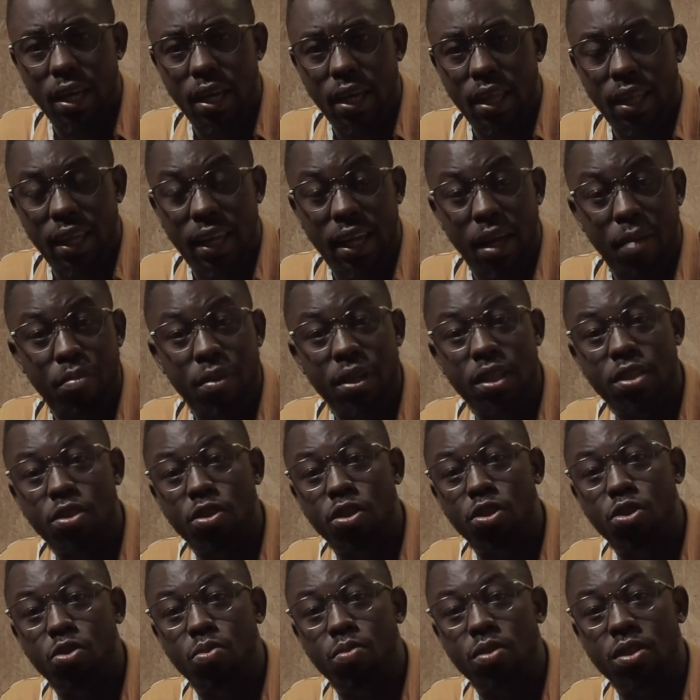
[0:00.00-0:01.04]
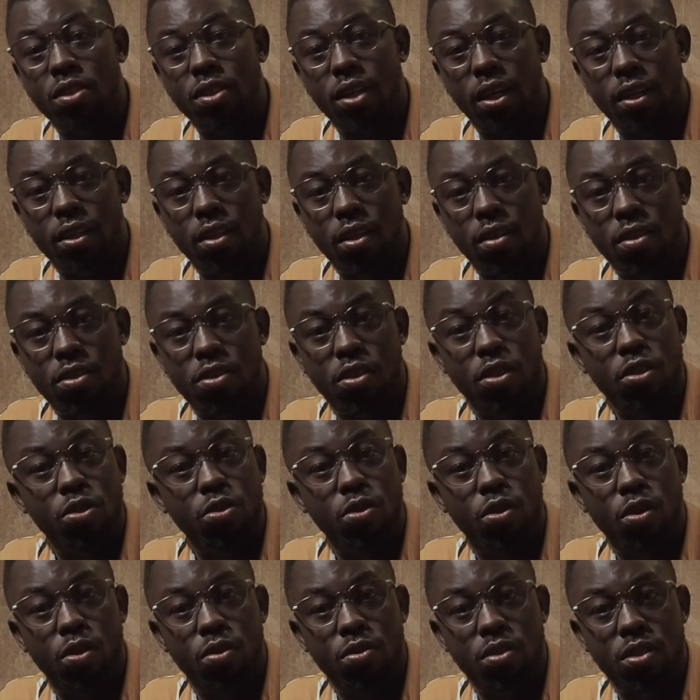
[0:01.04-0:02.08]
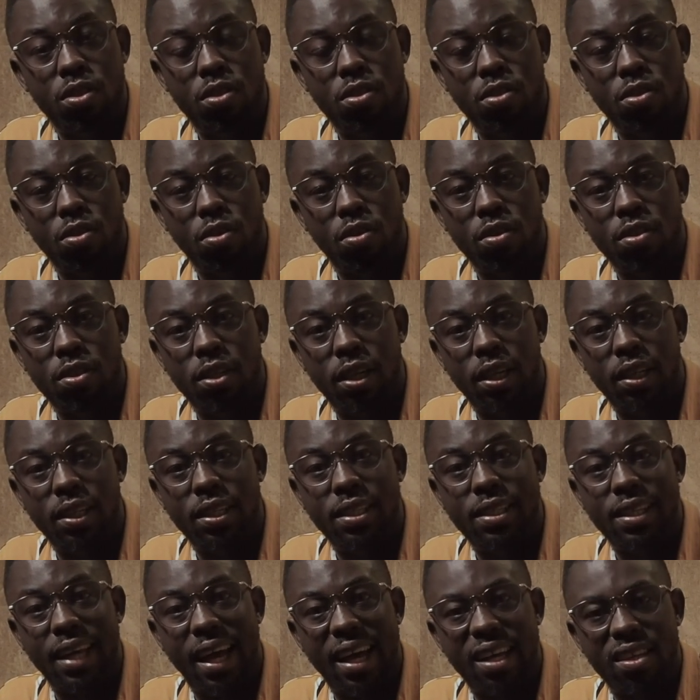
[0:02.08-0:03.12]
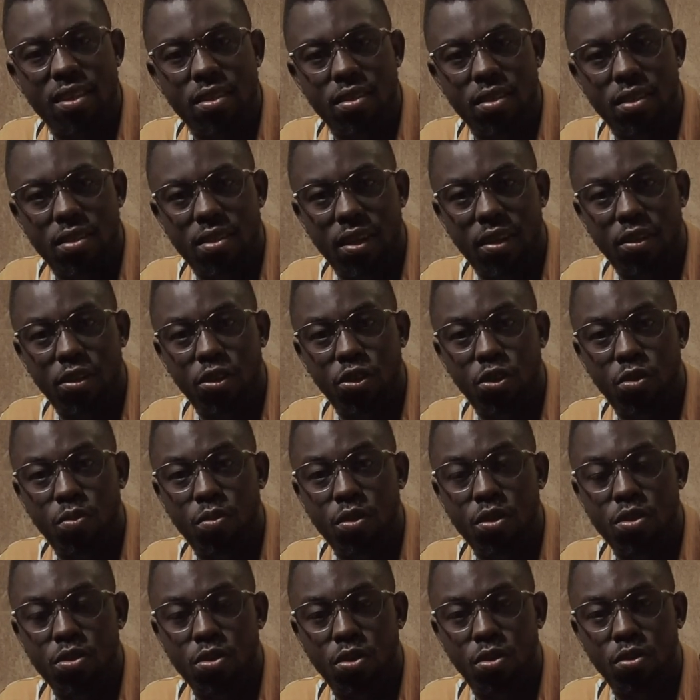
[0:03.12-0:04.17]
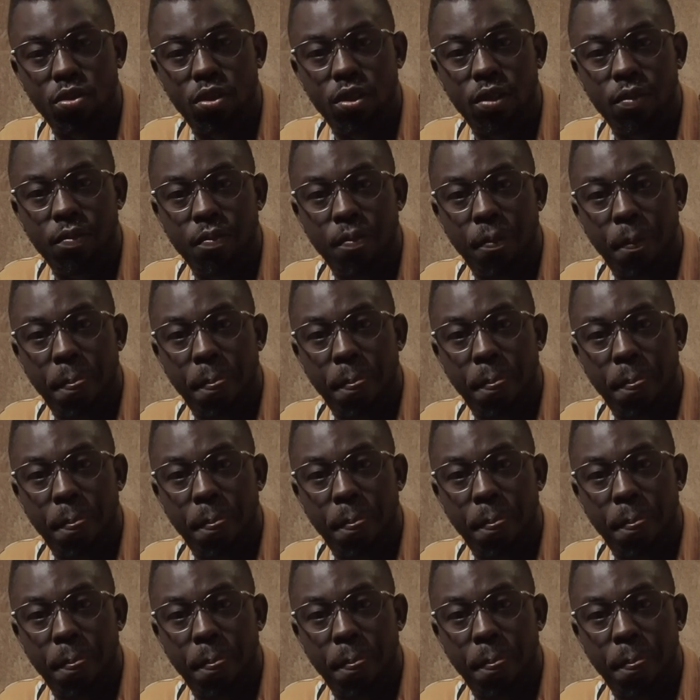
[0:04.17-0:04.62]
the company is going to be shut down, it's going to close its doors, and its assets are going to be sold.